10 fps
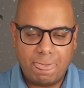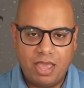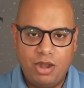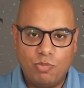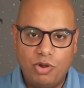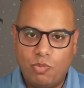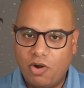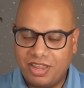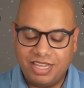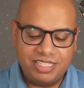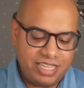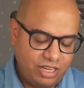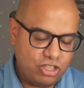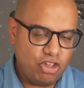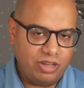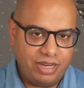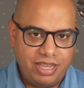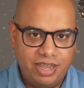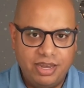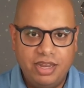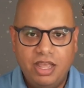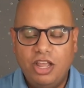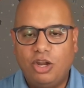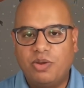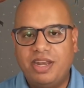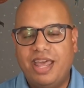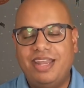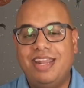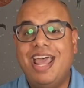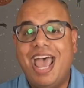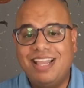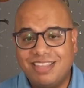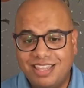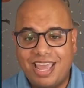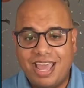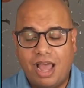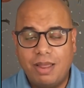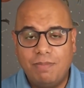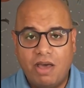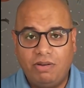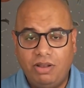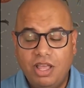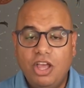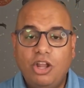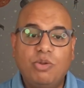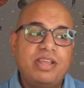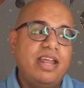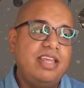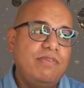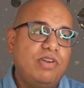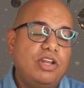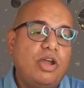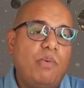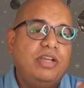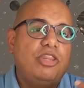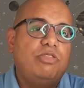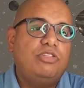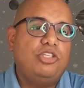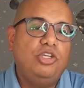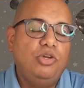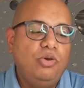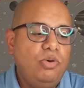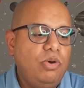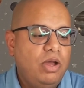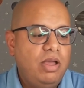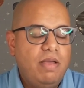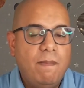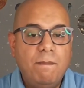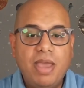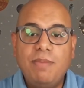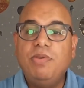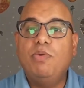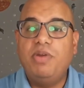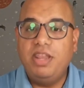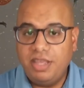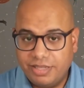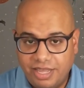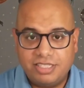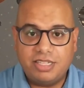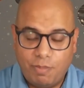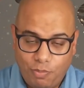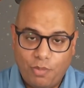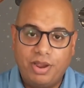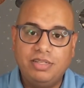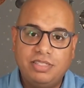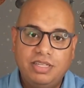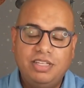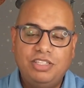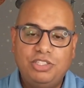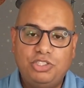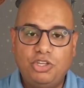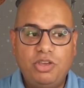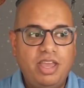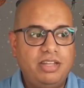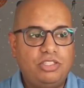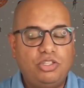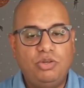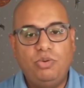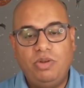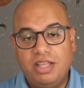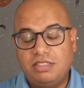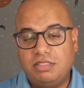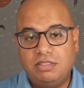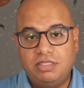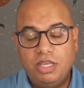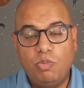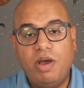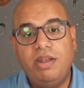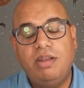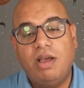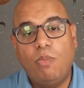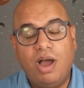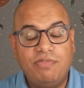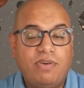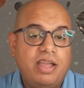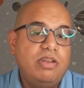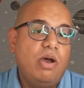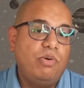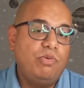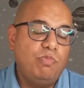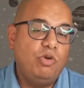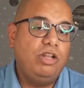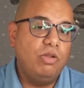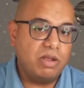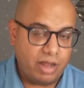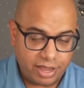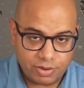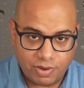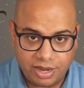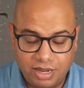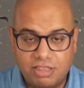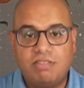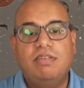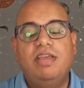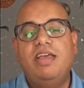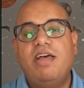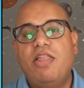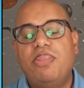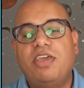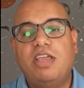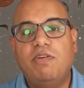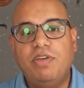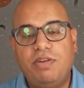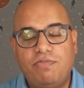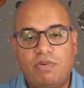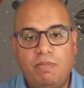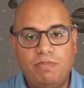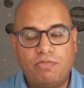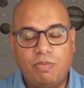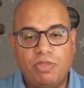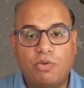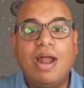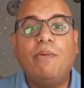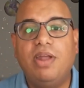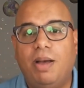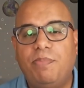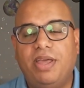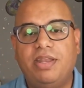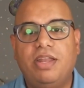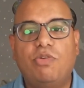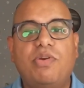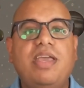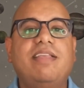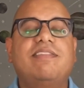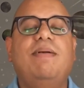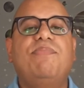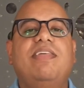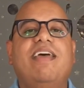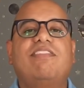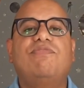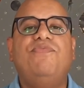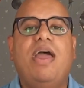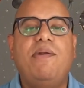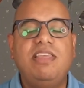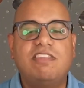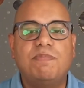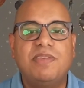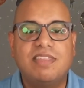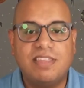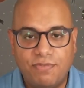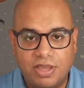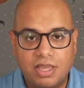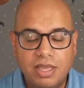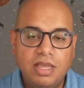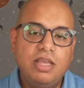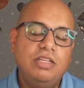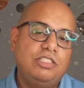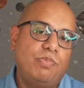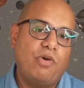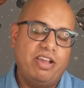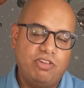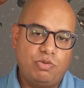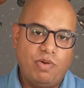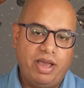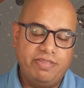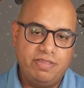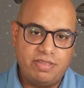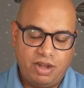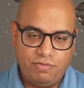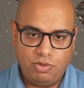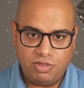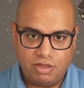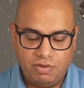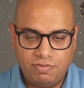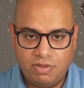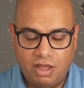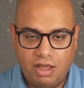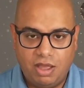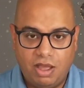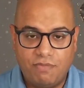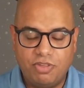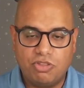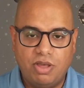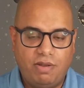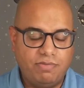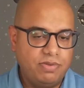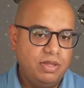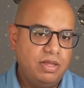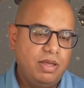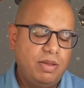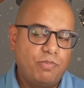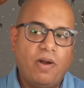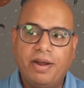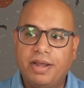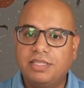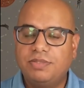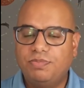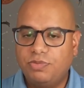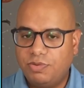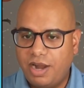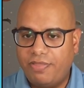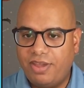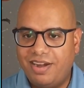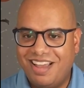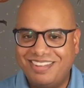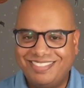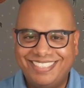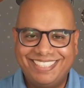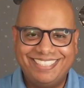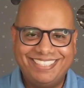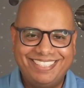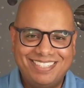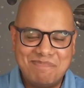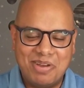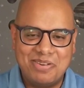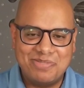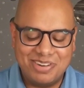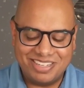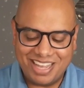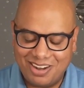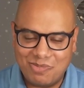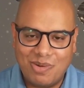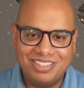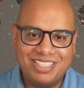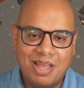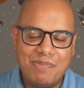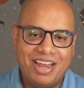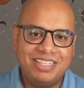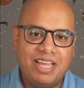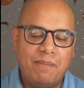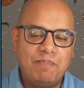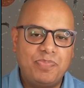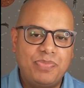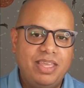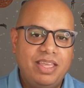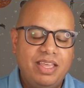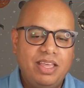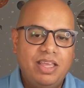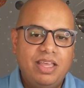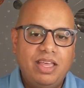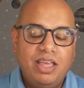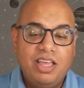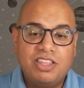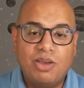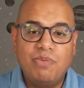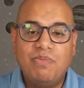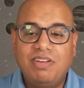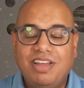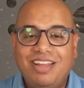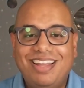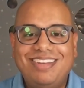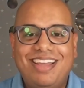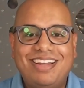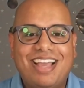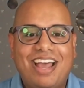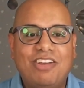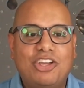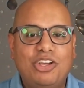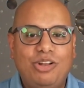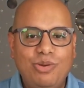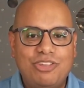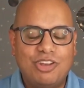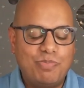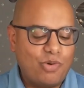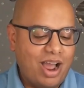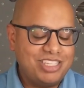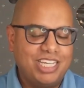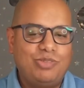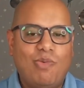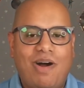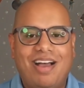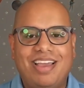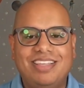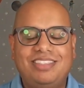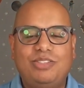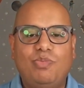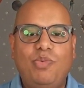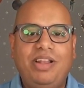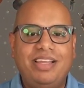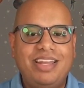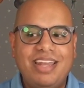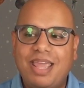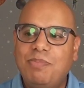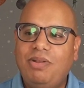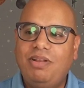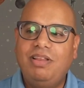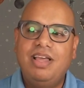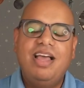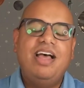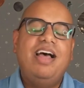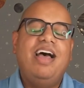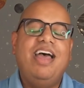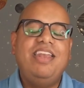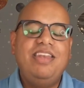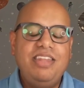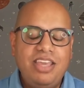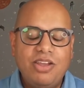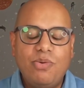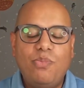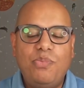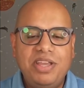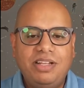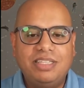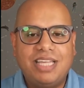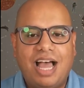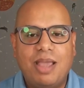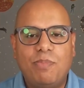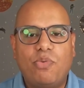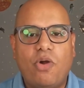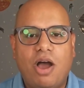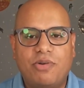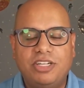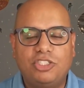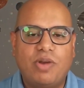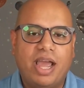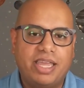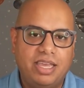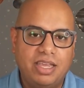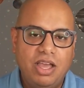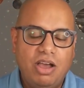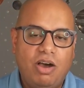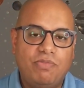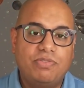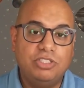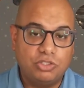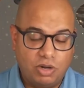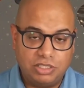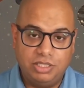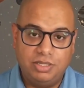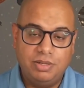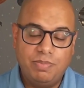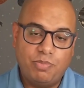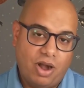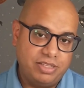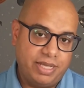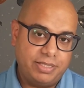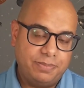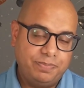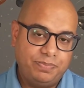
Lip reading: And we're working diligently in looking at enhancing the AI model, looking at even going to maybe we need at some point to get to, let's see what a Wi-Fi node would look like, right? Let's think of it from the ground up and create something that's very specific to ProjectWise instead of using off-the-shelf products. We're not there yet, but we're taking it one step at a time. So, and kind of conclusion, ProjectWise will enable a near real-time progress tracking of construction projects.